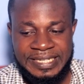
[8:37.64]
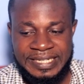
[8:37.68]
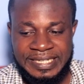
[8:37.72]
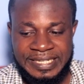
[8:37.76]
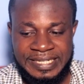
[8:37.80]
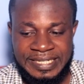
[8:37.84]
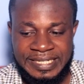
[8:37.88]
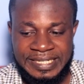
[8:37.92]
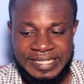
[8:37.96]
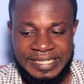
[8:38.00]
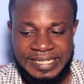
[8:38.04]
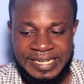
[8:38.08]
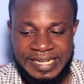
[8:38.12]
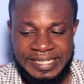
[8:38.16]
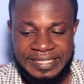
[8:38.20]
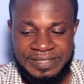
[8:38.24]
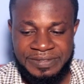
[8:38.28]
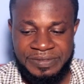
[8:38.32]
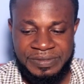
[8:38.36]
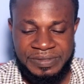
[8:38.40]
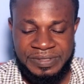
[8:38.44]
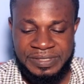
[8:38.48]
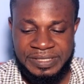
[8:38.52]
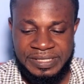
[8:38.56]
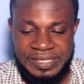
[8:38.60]

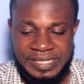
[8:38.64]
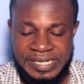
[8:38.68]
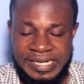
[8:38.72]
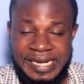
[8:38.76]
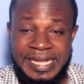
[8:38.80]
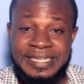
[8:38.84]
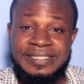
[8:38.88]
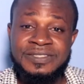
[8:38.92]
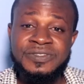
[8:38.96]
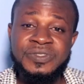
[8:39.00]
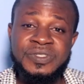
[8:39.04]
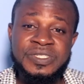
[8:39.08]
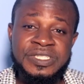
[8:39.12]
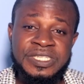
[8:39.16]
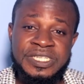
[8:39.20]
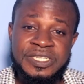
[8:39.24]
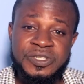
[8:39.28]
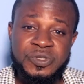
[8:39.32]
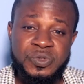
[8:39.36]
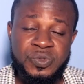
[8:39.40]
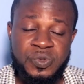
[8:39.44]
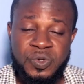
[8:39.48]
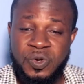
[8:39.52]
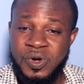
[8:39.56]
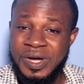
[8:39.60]
they
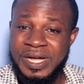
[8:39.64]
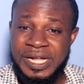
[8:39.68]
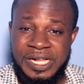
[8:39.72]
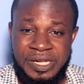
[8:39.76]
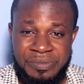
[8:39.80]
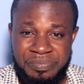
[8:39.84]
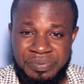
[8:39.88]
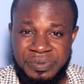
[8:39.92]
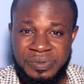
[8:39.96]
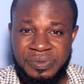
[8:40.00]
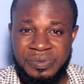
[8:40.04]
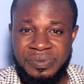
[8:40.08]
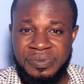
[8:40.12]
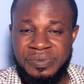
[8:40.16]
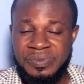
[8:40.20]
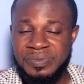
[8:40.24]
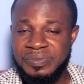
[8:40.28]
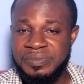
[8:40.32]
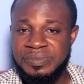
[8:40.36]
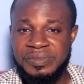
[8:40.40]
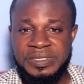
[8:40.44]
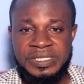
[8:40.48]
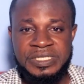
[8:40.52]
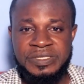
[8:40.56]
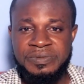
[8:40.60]
do not help you,
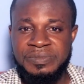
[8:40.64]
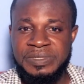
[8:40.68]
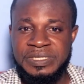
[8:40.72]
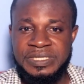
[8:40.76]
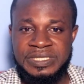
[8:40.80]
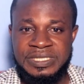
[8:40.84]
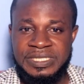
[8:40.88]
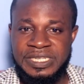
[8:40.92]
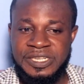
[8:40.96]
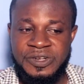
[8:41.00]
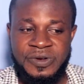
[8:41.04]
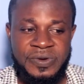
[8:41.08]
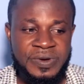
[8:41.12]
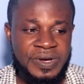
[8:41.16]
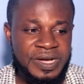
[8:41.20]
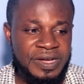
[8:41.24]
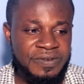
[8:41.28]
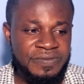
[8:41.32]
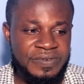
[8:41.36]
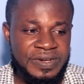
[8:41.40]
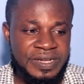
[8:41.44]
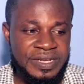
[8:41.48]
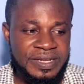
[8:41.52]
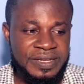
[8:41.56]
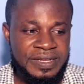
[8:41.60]
it means they don't
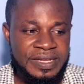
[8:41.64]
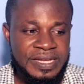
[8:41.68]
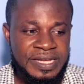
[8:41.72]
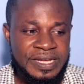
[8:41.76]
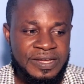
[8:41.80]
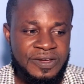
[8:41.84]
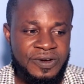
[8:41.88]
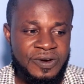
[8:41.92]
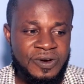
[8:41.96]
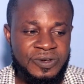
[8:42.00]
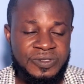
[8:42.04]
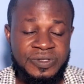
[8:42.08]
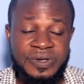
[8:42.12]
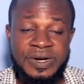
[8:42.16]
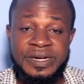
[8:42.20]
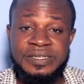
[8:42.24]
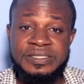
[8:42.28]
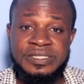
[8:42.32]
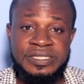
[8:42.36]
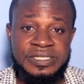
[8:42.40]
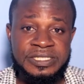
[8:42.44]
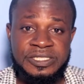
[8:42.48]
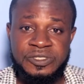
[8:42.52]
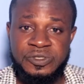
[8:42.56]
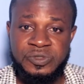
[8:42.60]
have the
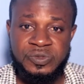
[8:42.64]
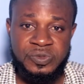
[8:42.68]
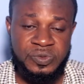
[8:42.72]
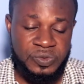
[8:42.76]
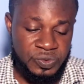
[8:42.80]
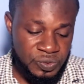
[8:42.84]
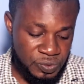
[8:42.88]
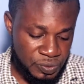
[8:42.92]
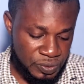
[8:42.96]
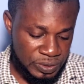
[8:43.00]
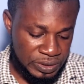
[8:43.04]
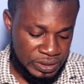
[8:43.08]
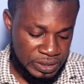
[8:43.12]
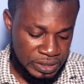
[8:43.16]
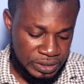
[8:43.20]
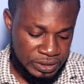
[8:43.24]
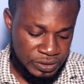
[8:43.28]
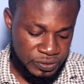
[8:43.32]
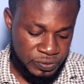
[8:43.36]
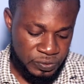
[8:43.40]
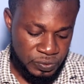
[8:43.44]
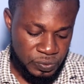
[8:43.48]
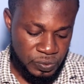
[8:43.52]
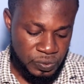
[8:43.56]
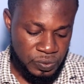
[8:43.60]
authorization to do
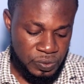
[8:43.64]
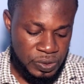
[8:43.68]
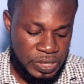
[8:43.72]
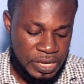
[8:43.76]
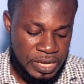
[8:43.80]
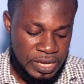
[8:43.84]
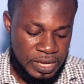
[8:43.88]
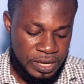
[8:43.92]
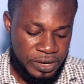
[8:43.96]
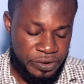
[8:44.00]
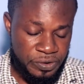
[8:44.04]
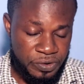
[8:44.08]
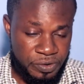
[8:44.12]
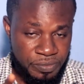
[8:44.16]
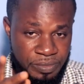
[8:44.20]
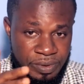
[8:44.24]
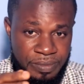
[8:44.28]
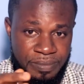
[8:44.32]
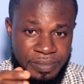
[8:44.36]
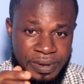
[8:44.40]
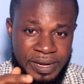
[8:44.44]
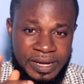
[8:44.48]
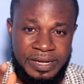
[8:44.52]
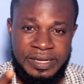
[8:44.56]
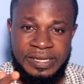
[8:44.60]
such. So
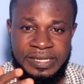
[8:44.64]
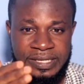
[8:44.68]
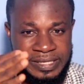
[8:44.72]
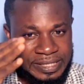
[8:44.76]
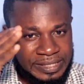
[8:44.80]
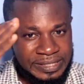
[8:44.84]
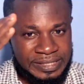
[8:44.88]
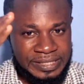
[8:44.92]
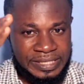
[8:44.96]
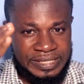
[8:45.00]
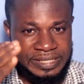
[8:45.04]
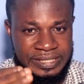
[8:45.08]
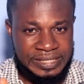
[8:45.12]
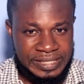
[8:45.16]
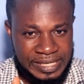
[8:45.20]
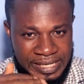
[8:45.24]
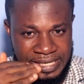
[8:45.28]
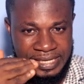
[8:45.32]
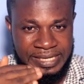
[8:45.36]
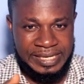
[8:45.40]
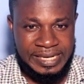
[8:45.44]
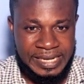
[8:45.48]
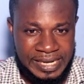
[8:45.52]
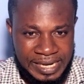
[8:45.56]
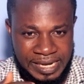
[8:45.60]
remember, just
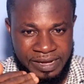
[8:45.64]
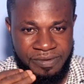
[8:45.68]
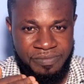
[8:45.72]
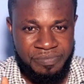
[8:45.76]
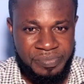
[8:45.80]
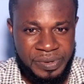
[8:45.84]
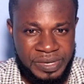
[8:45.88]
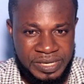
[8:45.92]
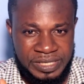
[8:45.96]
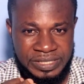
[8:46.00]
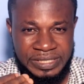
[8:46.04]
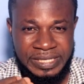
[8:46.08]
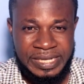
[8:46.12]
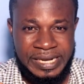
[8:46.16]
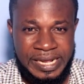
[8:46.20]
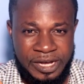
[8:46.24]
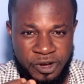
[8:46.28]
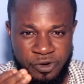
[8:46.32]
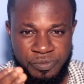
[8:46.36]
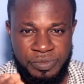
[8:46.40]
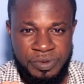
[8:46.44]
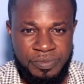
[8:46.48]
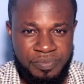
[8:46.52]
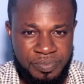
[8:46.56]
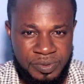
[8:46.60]
take the companies that I
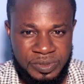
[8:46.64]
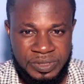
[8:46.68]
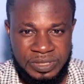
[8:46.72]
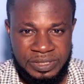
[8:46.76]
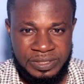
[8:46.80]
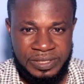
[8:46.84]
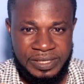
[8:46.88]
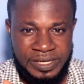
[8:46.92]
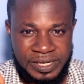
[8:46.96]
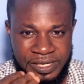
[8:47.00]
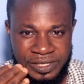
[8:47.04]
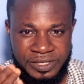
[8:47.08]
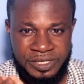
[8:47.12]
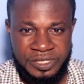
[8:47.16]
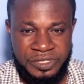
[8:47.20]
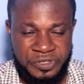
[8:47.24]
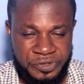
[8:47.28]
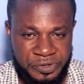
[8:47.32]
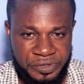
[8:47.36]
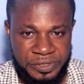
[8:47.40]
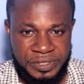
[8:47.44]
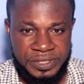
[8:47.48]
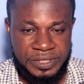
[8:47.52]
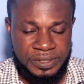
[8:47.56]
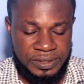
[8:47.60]
will be putting at the
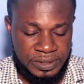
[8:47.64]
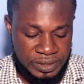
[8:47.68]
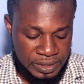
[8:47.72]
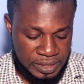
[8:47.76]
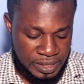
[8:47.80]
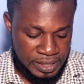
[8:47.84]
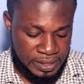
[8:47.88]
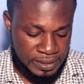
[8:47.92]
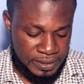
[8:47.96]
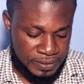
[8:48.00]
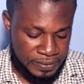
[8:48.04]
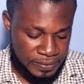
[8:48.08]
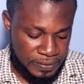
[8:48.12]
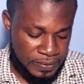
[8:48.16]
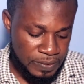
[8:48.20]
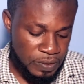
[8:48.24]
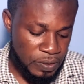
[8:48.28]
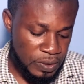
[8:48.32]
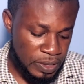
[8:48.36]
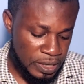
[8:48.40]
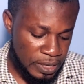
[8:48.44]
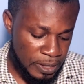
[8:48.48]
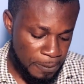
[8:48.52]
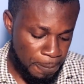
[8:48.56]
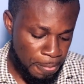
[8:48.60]
discretion side,
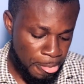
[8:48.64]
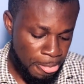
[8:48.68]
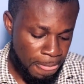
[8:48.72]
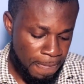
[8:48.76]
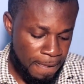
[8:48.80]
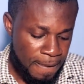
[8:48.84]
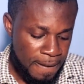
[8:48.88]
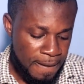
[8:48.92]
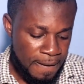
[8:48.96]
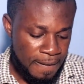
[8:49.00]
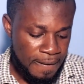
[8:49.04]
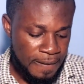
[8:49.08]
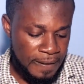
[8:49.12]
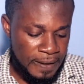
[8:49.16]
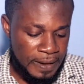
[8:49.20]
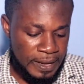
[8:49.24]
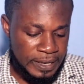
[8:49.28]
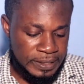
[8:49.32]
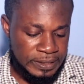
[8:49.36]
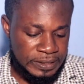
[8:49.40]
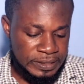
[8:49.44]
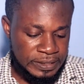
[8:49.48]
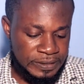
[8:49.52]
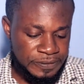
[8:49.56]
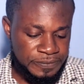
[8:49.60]
okay?
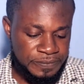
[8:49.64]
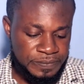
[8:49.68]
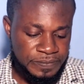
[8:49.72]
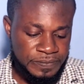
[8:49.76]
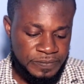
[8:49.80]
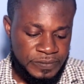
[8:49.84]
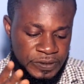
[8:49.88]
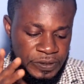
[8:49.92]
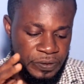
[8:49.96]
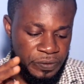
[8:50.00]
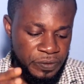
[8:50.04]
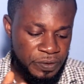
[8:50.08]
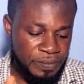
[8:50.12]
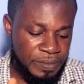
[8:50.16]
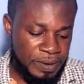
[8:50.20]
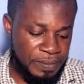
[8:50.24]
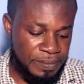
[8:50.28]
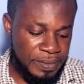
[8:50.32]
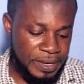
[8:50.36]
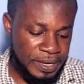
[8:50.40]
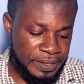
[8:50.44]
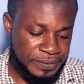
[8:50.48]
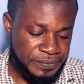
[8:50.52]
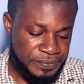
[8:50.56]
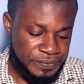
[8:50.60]
And
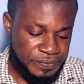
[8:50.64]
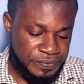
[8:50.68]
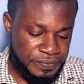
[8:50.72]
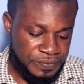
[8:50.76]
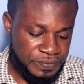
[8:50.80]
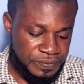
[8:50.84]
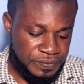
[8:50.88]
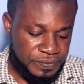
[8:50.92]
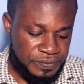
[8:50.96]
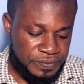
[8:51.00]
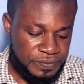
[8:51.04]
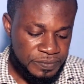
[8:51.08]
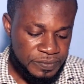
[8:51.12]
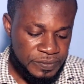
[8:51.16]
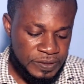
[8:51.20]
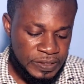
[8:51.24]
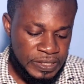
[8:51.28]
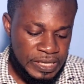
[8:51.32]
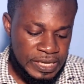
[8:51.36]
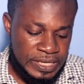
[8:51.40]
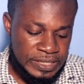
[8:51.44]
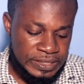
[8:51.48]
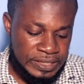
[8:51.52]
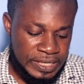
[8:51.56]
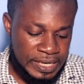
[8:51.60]
remember,
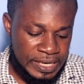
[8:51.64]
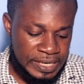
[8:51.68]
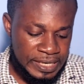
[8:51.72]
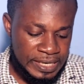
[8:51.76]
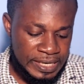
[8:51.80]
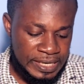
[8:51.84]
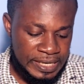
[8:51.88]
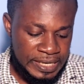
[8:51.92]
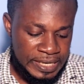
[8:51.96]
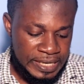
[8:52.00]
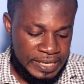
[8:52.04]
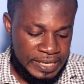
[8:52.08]
he said